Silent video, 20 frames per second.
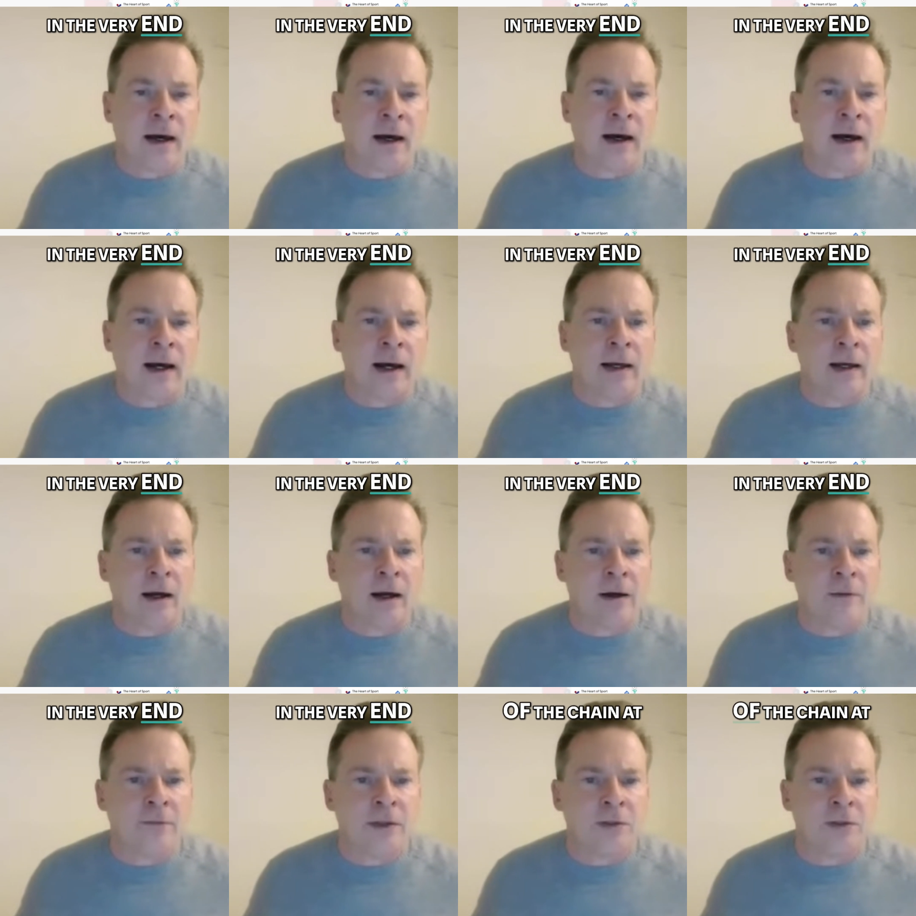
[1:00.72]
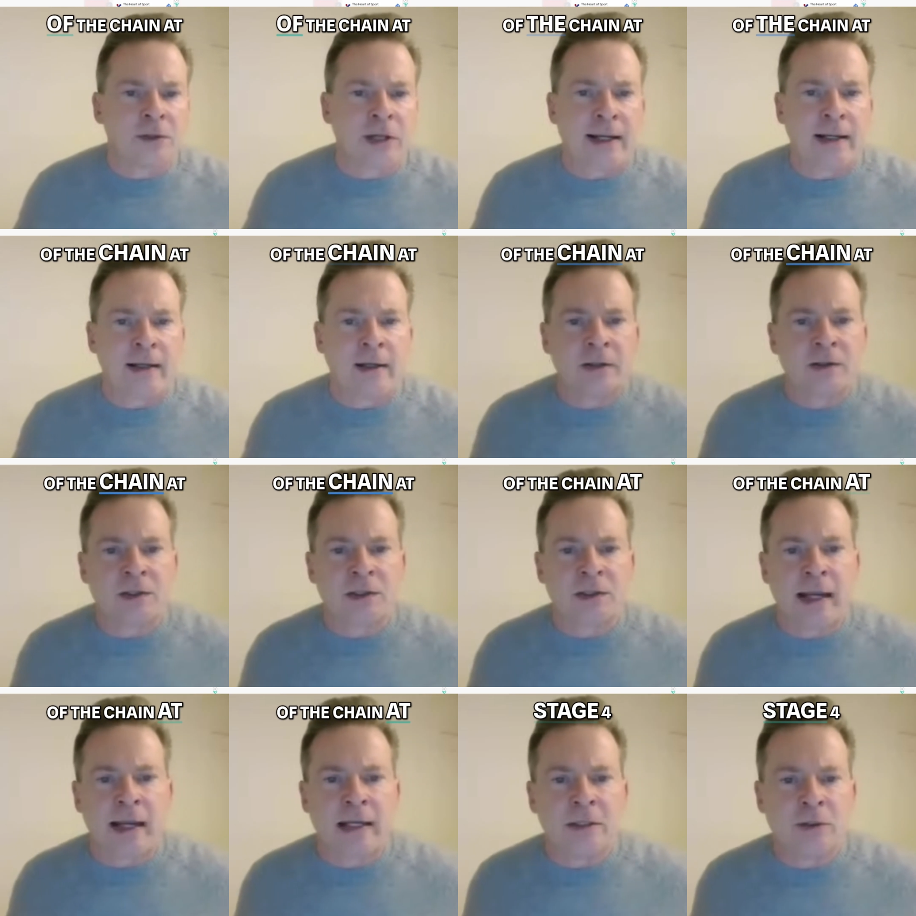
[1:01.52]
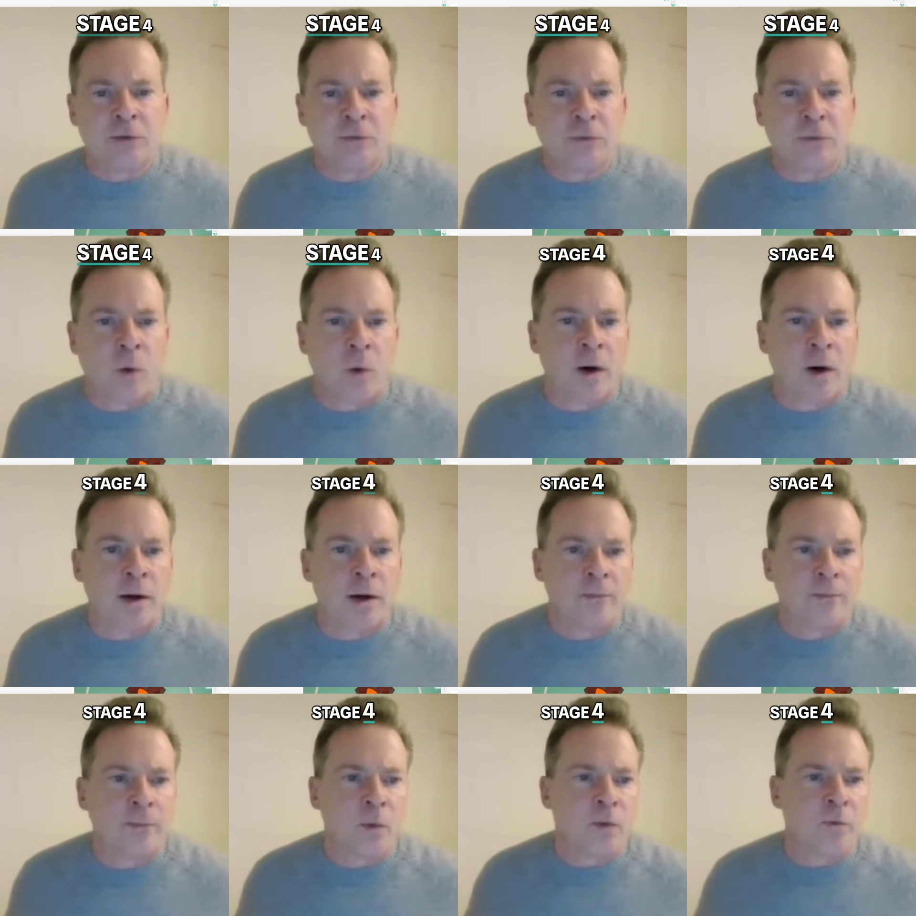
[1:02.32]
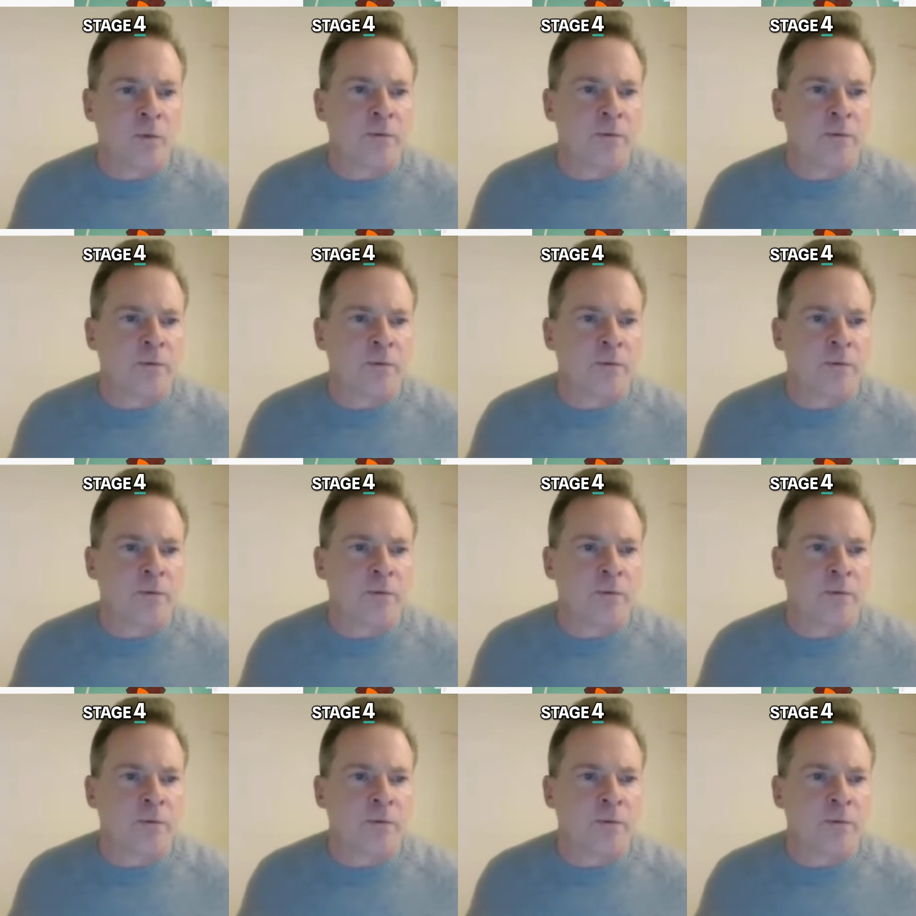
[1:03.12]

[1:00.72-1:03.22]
of the chain at stage 4,